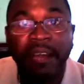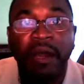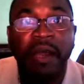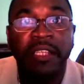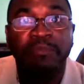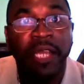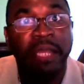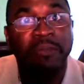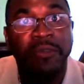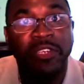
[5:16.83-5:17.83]
God is
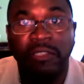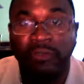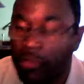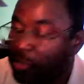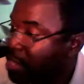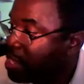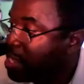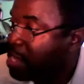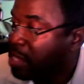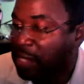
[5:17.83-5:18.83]
being merciful.
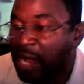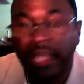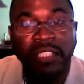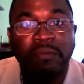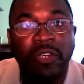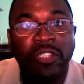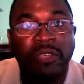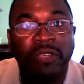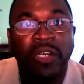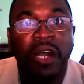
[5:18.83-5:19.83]
God is a
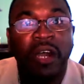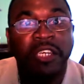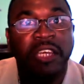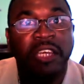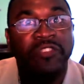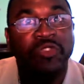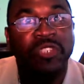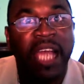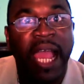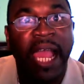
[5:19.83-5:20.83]
merciful God. He gives you
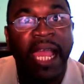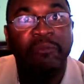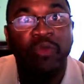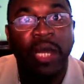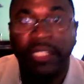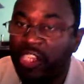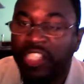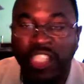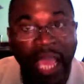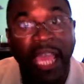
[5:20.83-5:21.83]
time, what? To
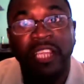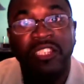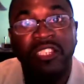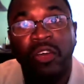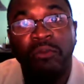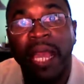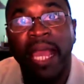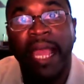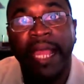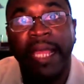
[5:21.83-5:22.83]
change your
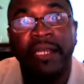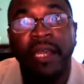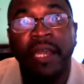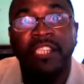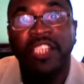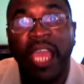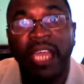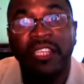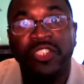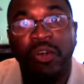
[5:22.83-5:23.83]
mind. To
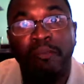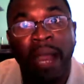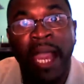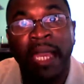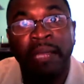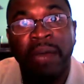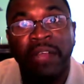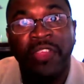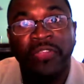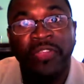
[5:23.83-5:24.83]
change your mind
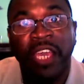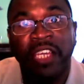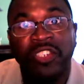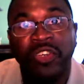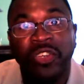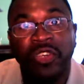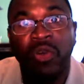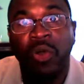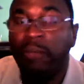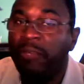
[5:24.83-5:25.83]
about the things you're
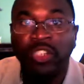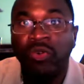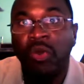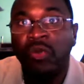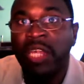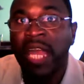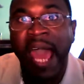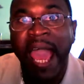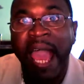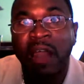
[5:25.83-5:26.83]
doing. But you only
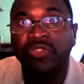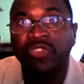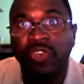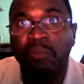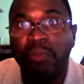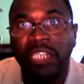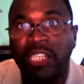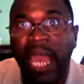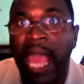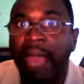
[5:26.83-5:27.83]
allowed so
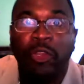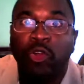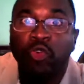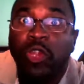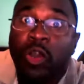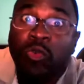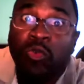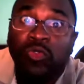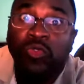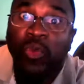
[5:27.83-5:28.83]
much time, and who
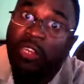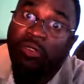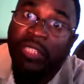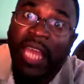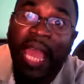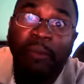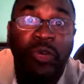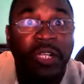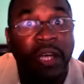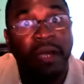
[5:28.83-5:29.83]
knows when your time
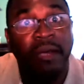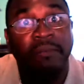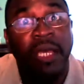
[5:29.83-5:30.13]
will come.